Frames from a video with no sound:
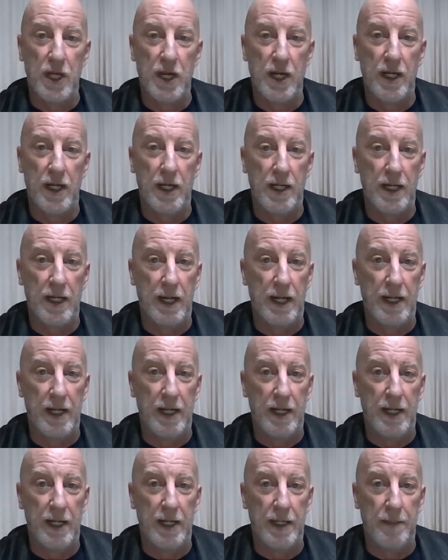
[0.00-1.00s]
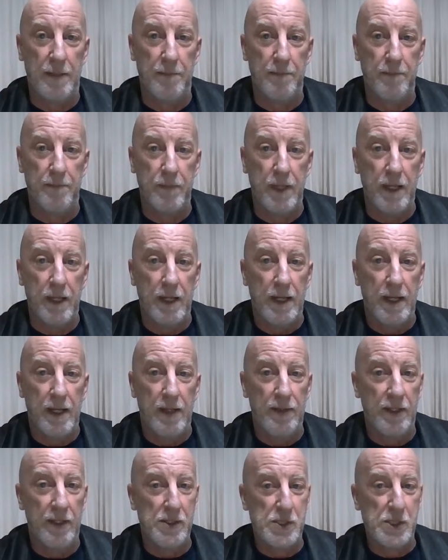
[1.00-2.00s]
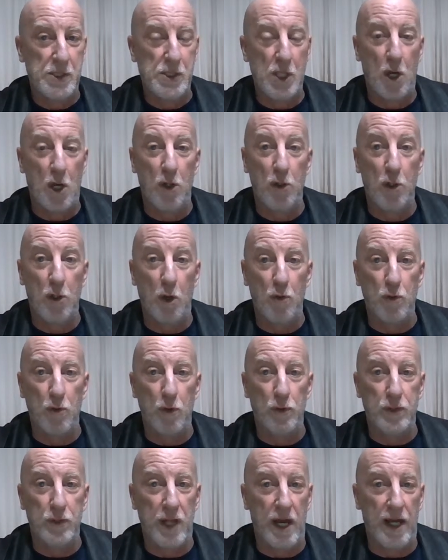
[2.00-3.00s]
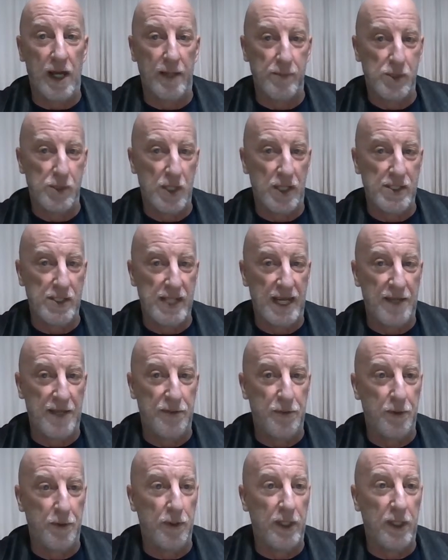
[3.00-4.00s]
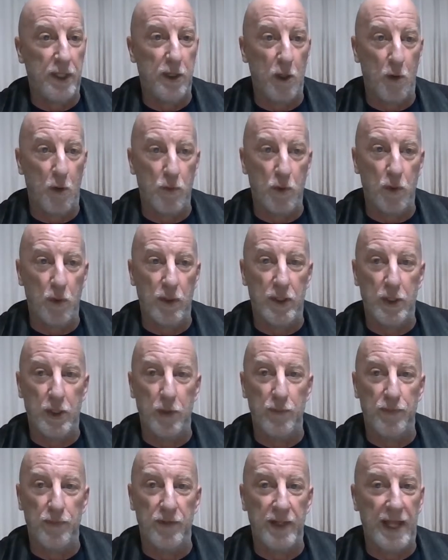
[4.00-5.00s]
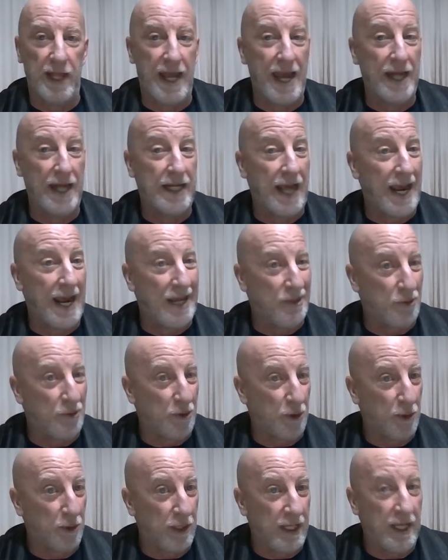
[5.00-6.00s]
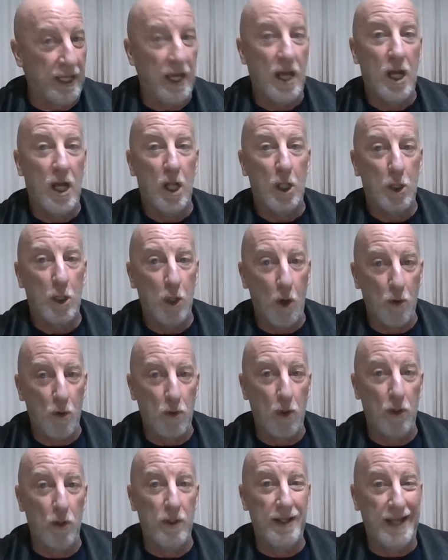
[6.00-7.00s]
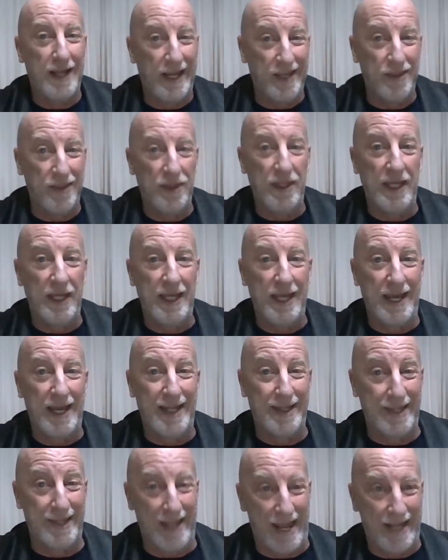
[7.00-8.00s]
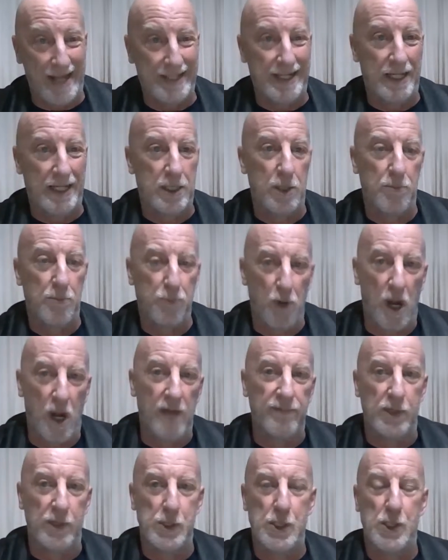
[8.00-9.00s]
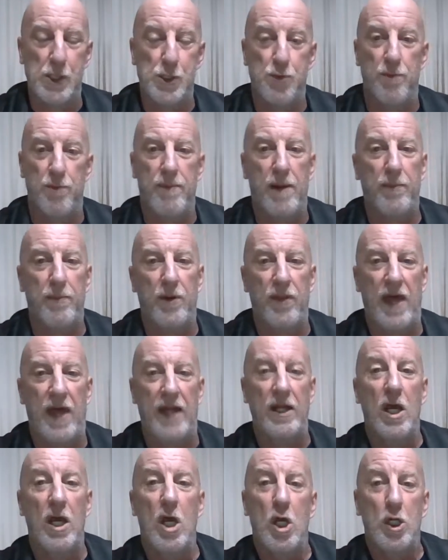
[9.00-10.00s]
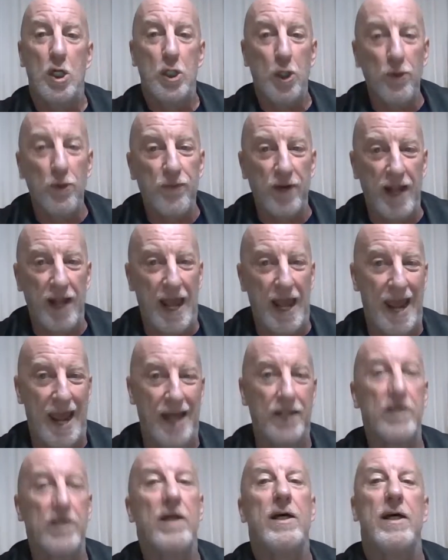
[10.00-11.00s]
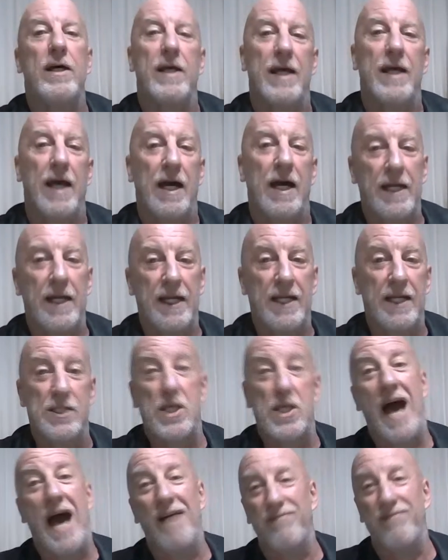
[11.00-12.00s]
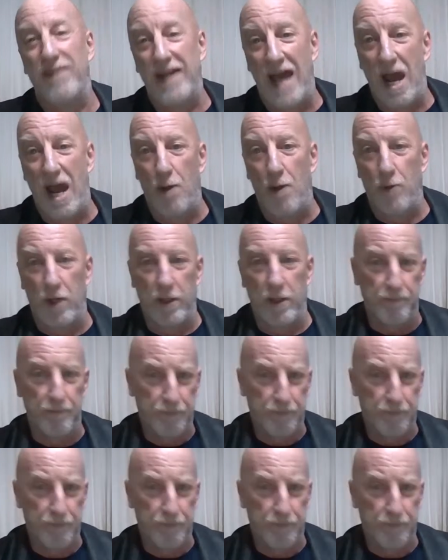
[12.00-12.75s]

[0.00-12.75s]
and this is all local time. So that's 8:30 local in Newfoundland, 8:30 local in the Atlantic provinces. Remember that Newfoundland is half an hour